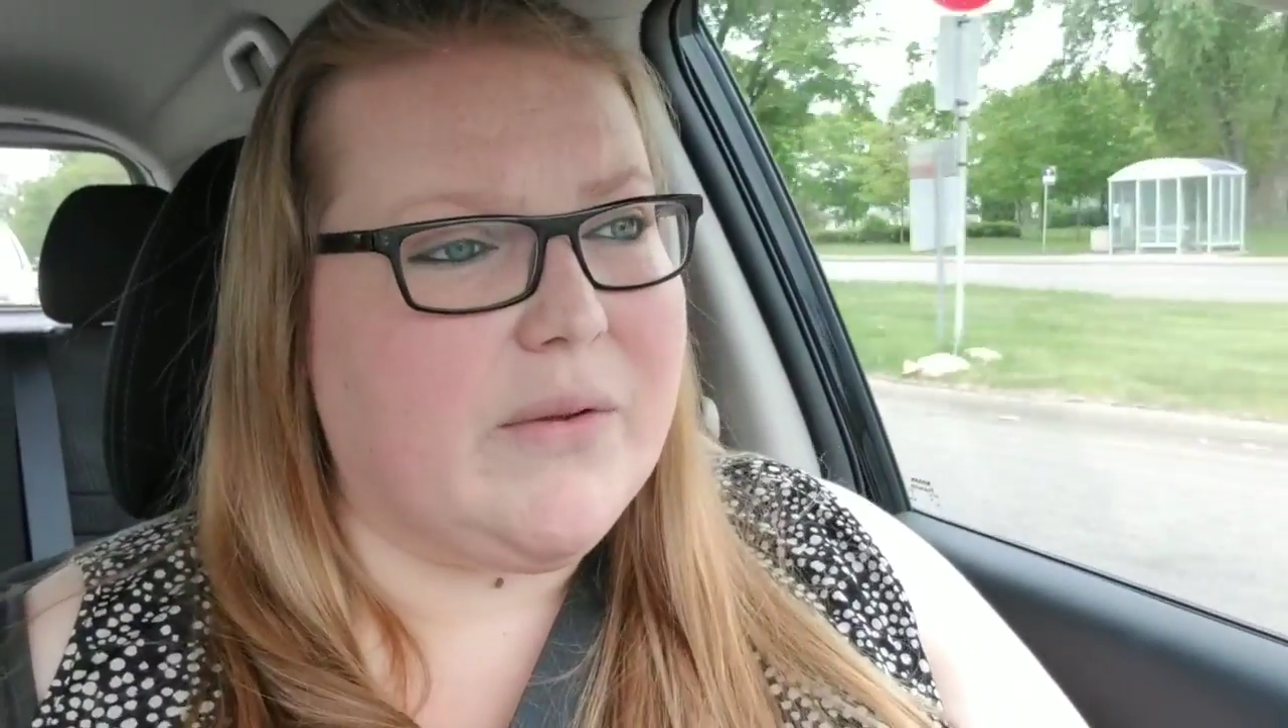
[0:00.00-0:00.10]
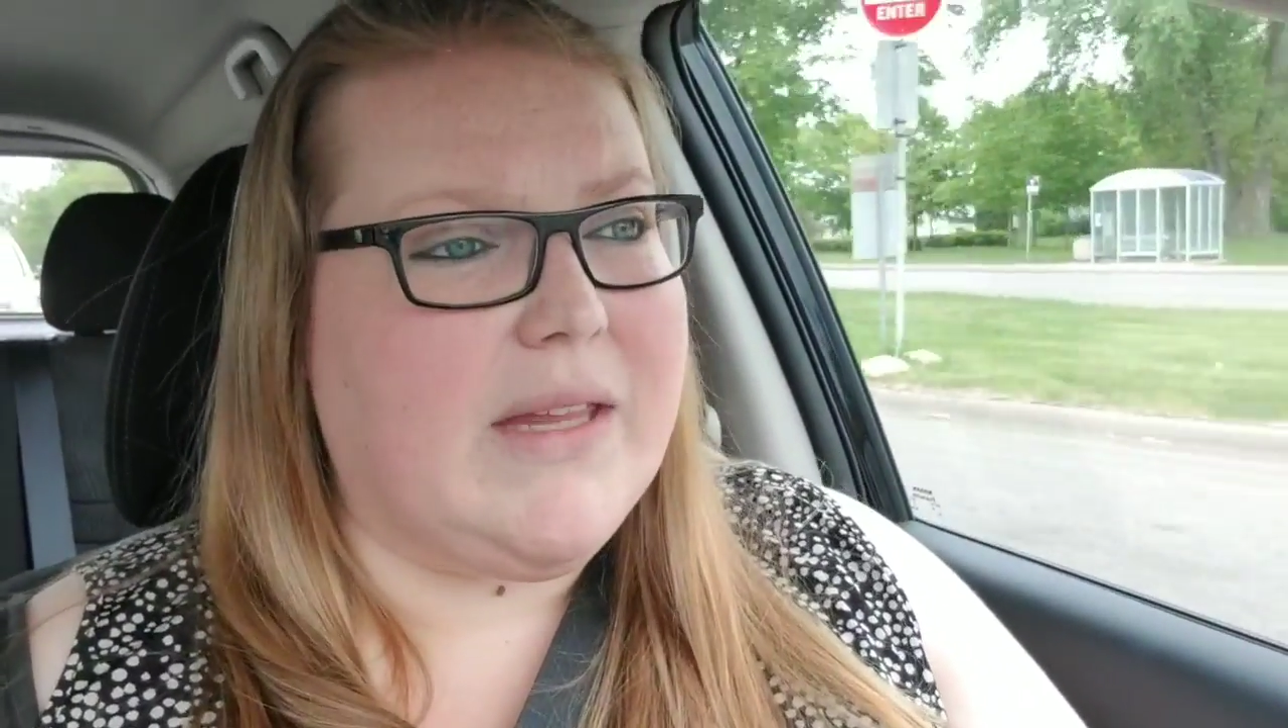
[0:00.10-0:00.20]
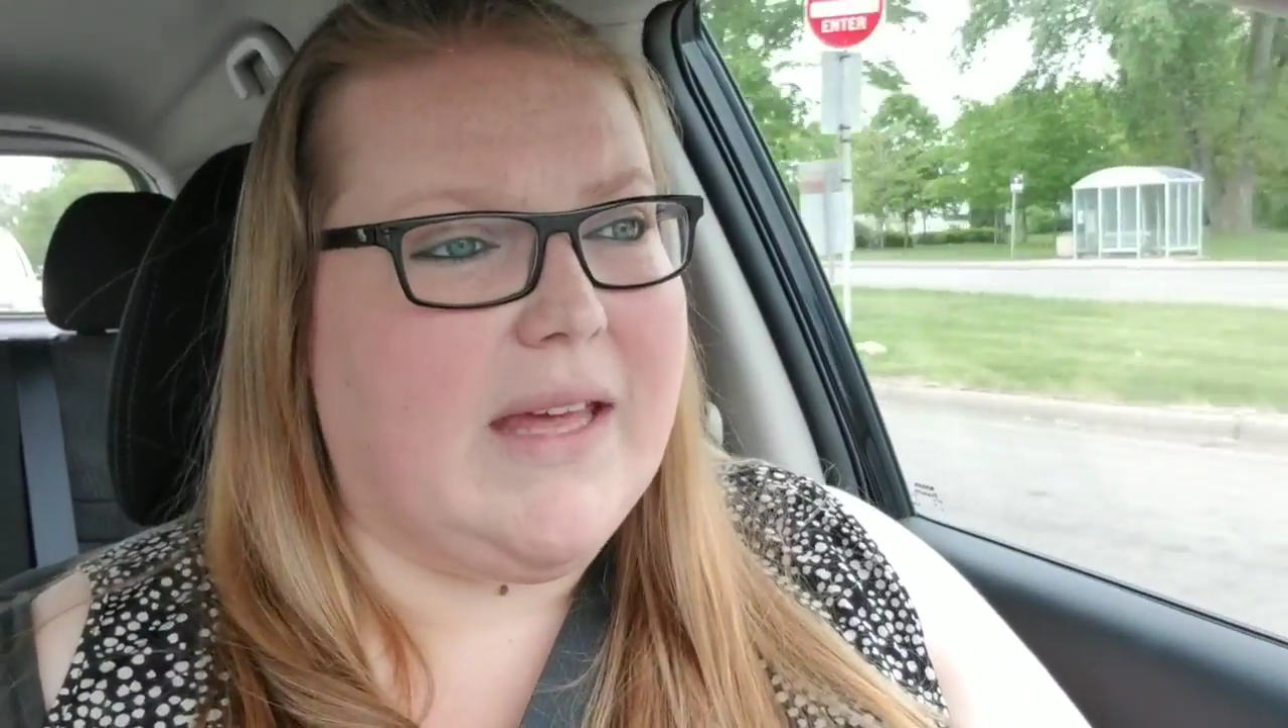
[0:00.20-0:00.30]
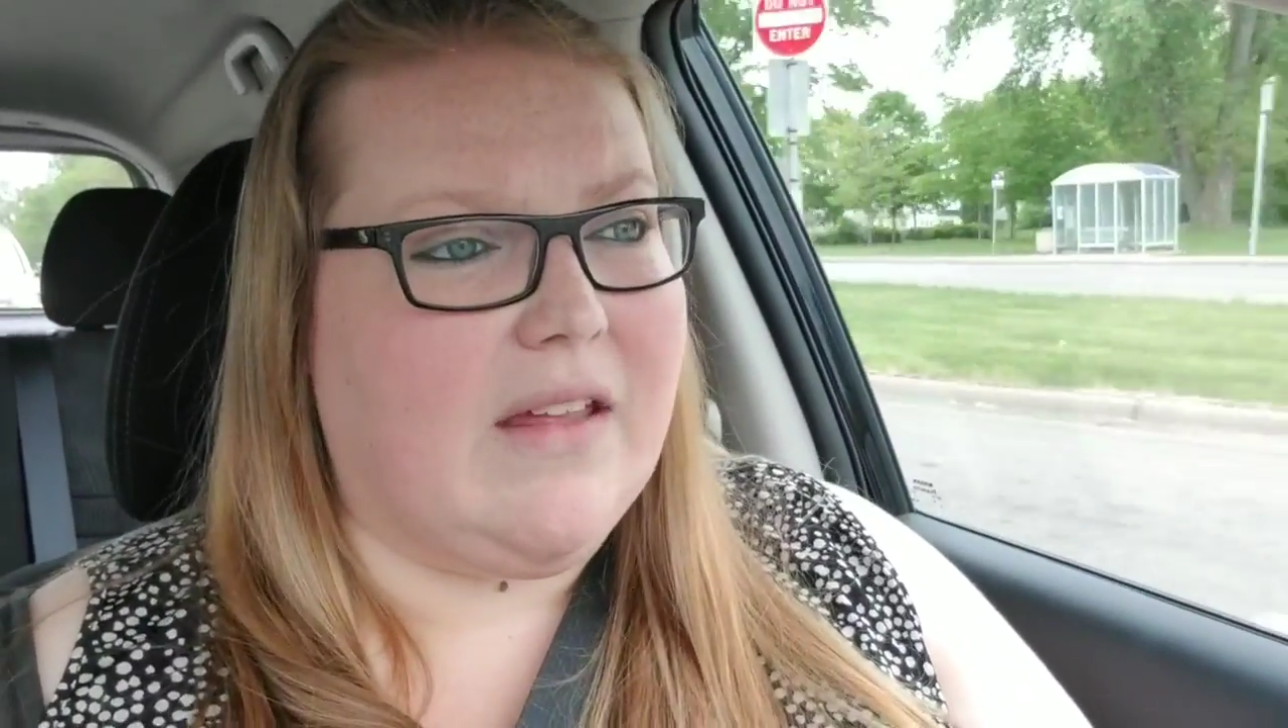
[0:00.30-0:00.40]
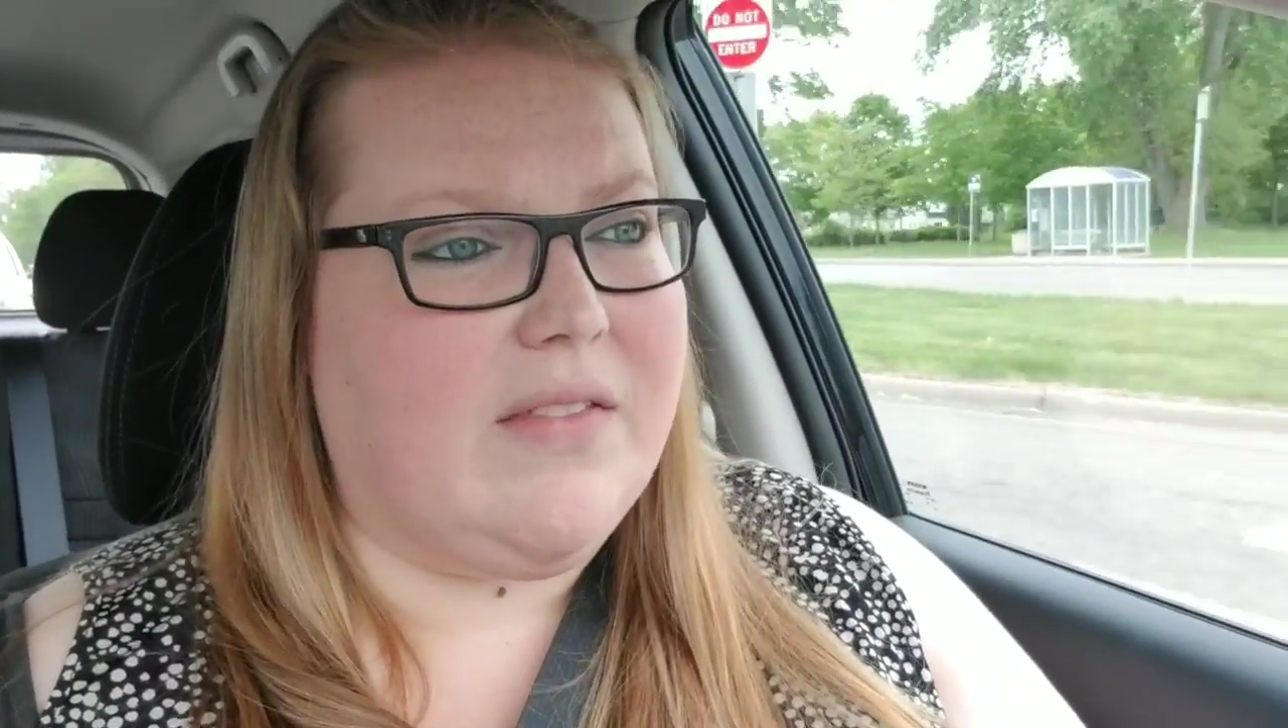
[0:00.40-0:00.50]

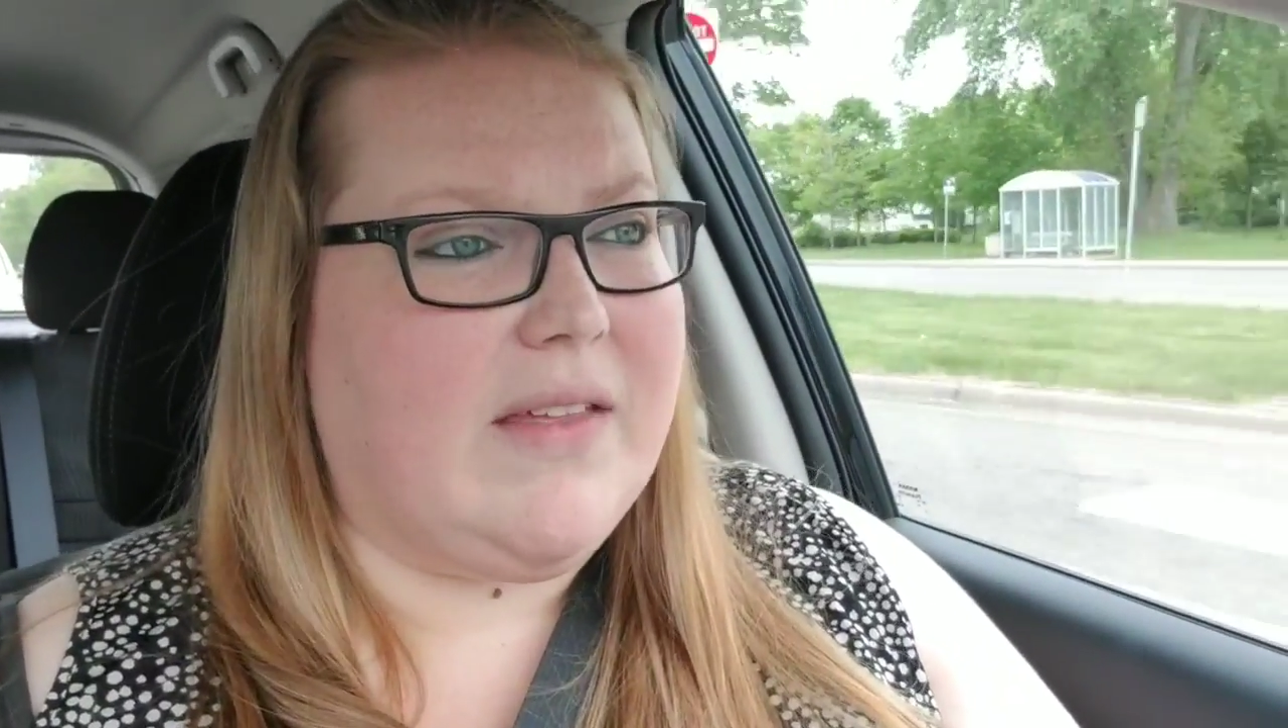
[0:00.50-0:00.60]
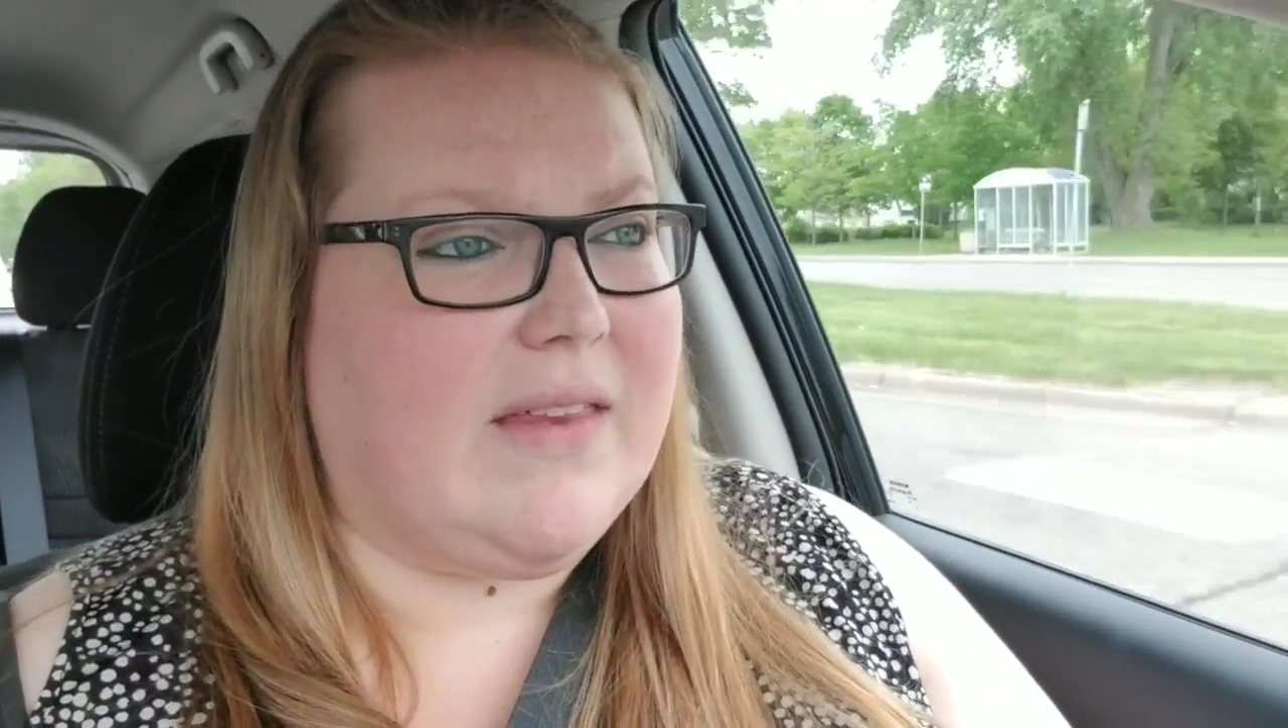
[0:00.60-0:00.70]
really healthy.